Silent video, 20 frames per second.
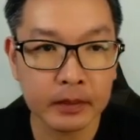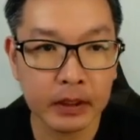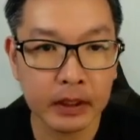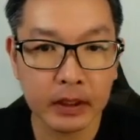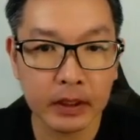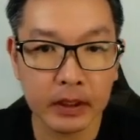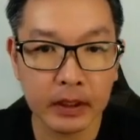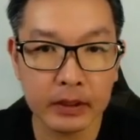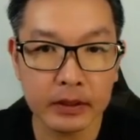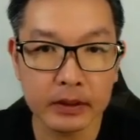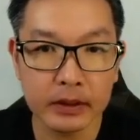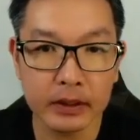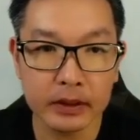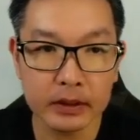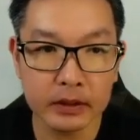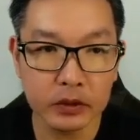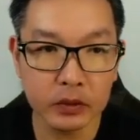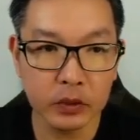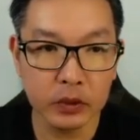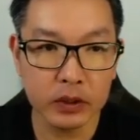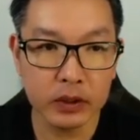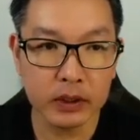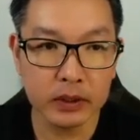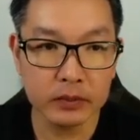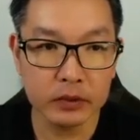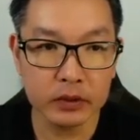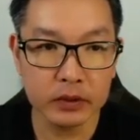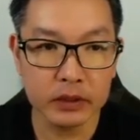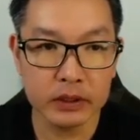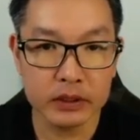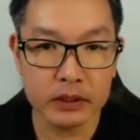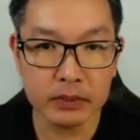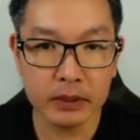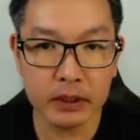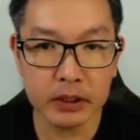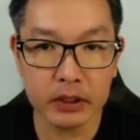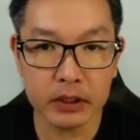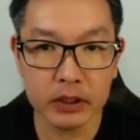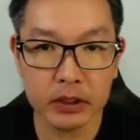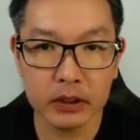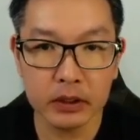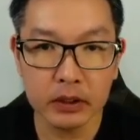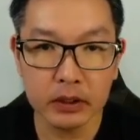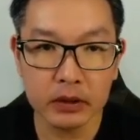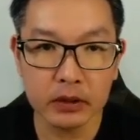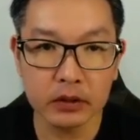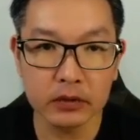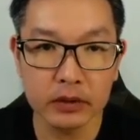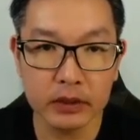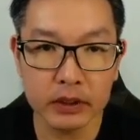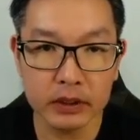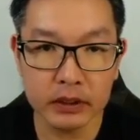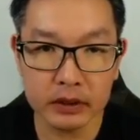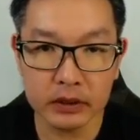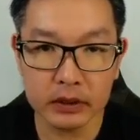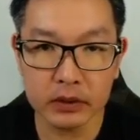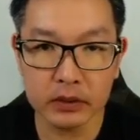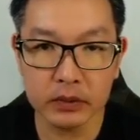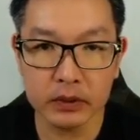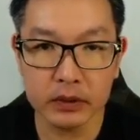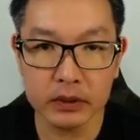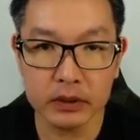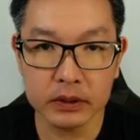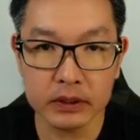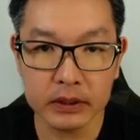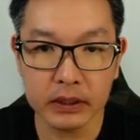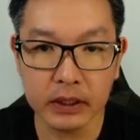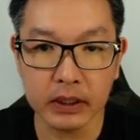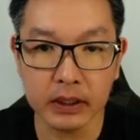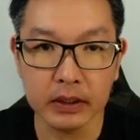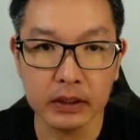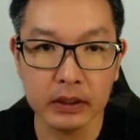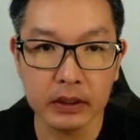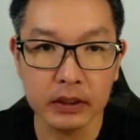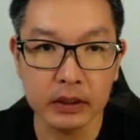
And then you will come to this page. Over here, you will see that